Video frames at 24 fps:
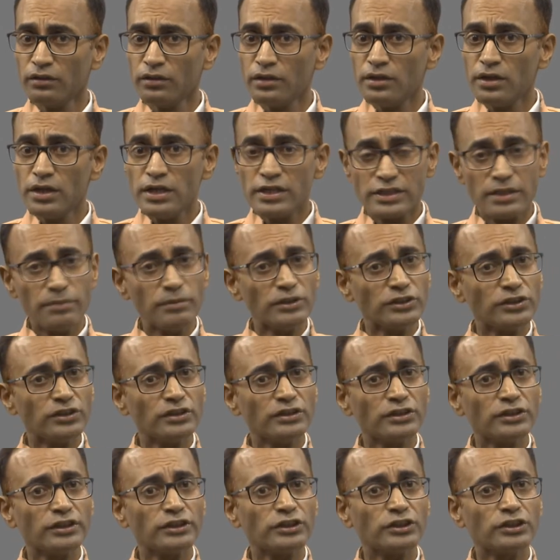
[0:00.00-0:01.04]
semester
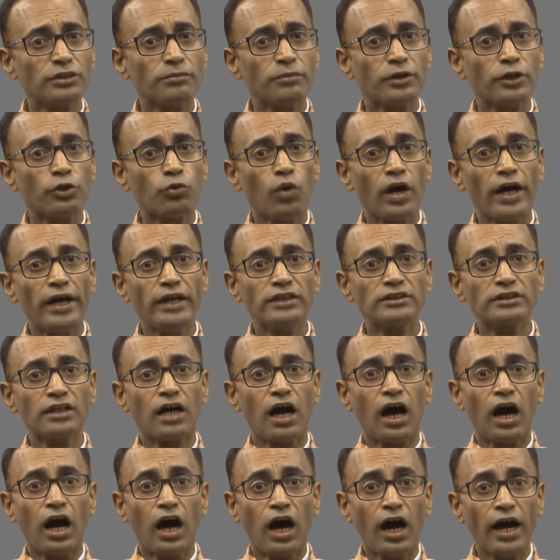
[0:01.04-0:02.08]
system requires a
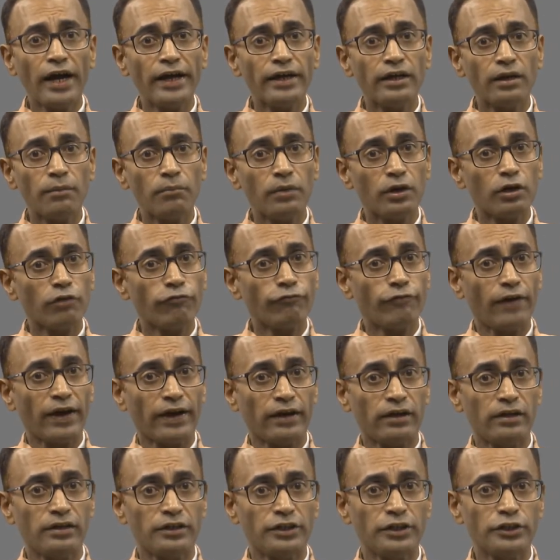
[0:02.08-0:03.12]
high number of
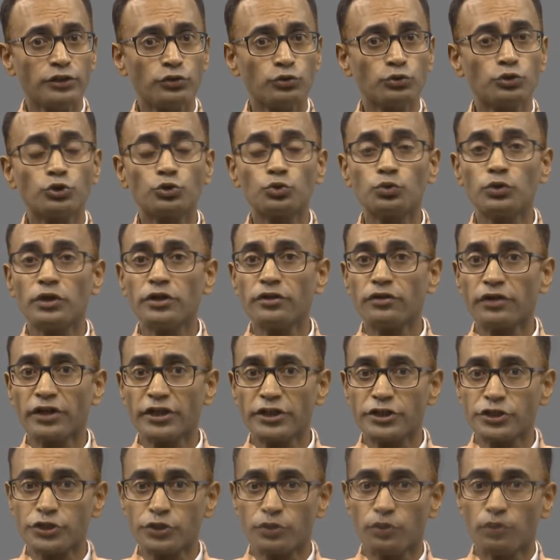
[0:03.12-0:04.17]
faculty to student
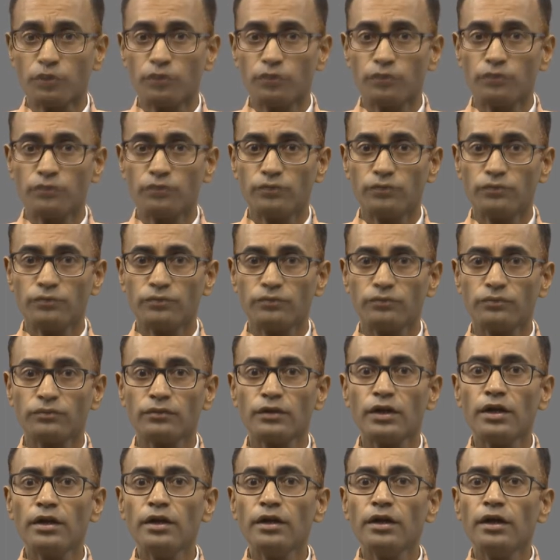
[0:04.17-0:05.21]
ratio.
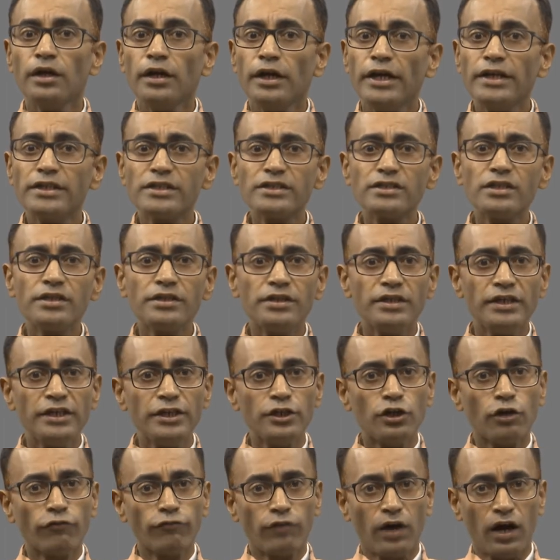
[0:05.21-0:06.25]
It is the need
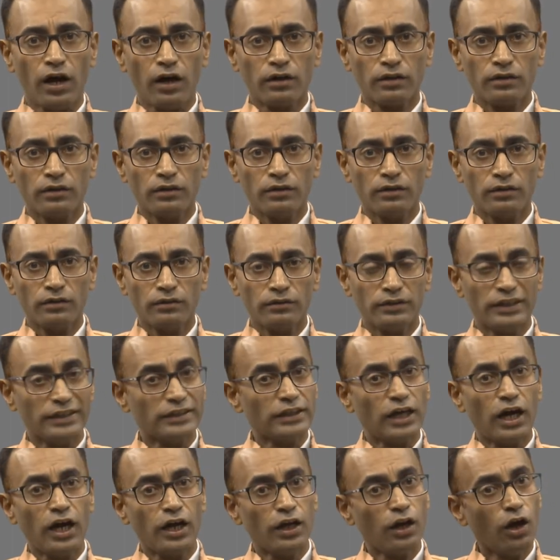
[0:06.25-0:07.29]
of our that
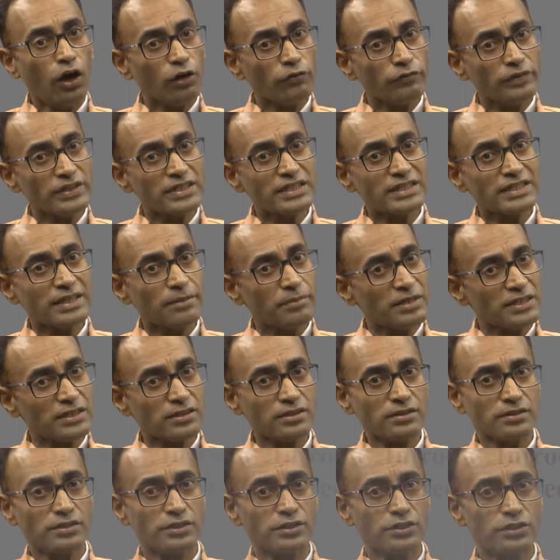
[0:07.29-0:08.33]
along with semester
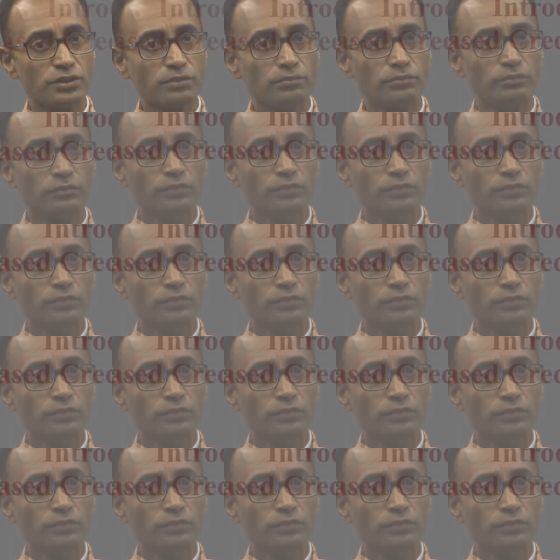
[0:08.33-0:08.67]
system,